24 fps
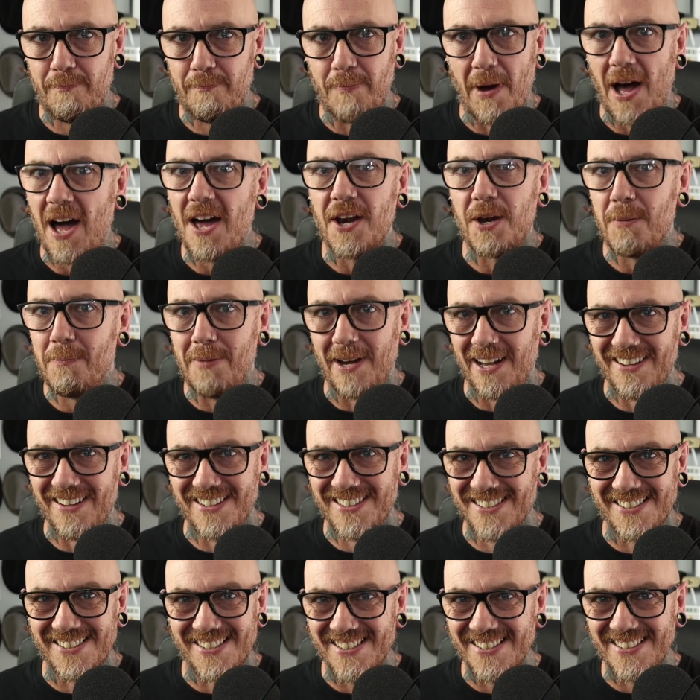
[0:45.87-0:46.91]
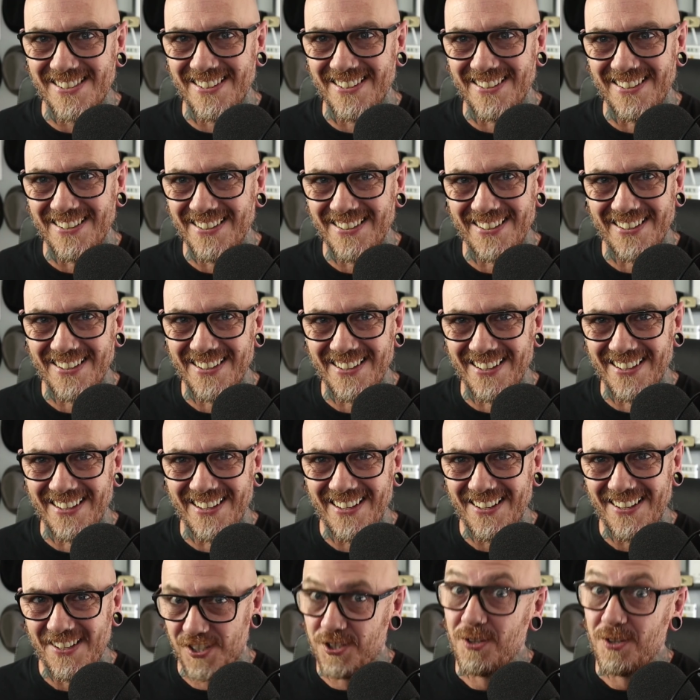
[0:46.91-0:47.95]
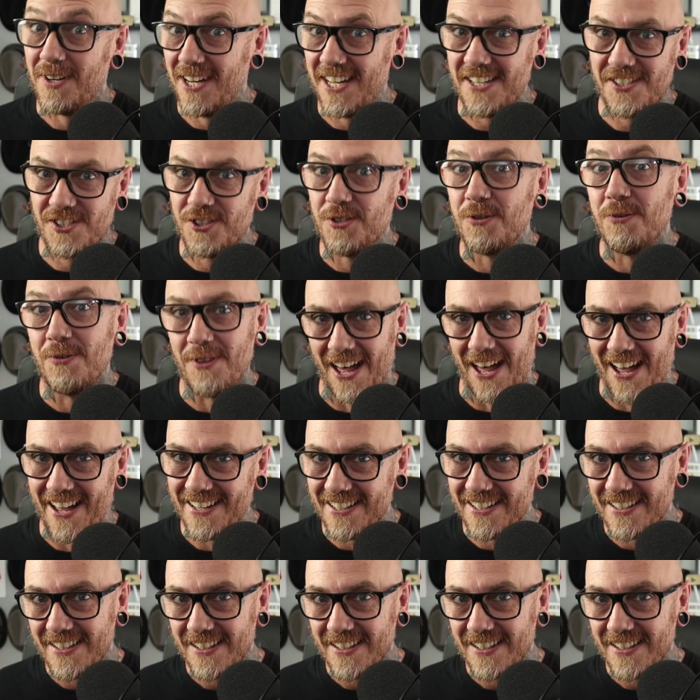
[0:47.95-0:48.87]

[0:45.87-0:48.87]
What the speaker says: Barnabus. So let's do that.